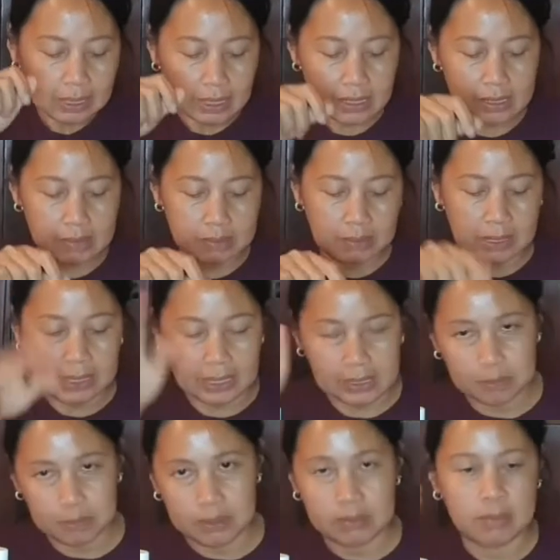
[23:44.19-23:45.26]
As my
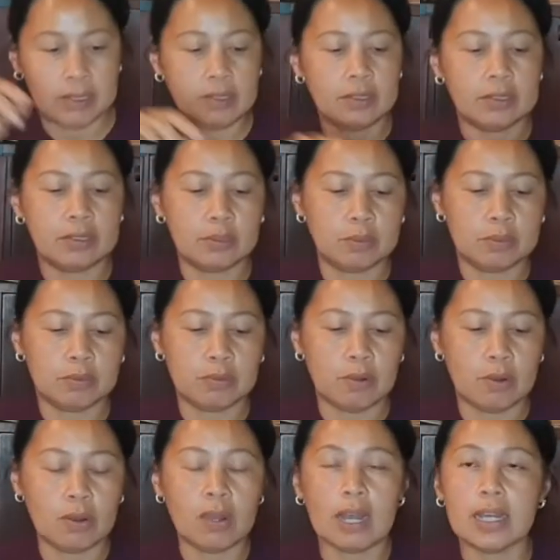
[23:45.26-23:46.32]
husband mentioned
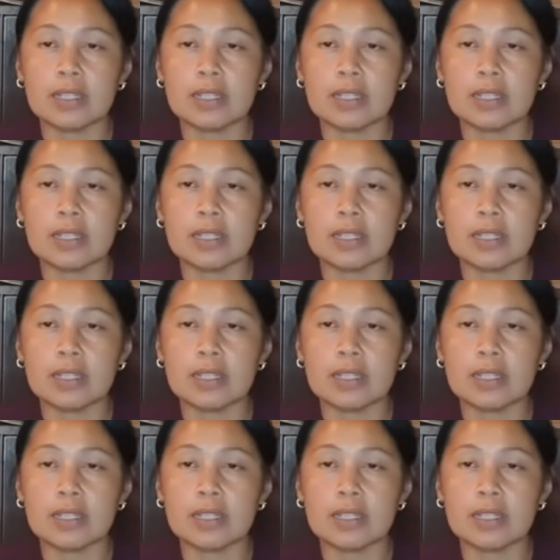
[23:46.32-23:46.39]
before,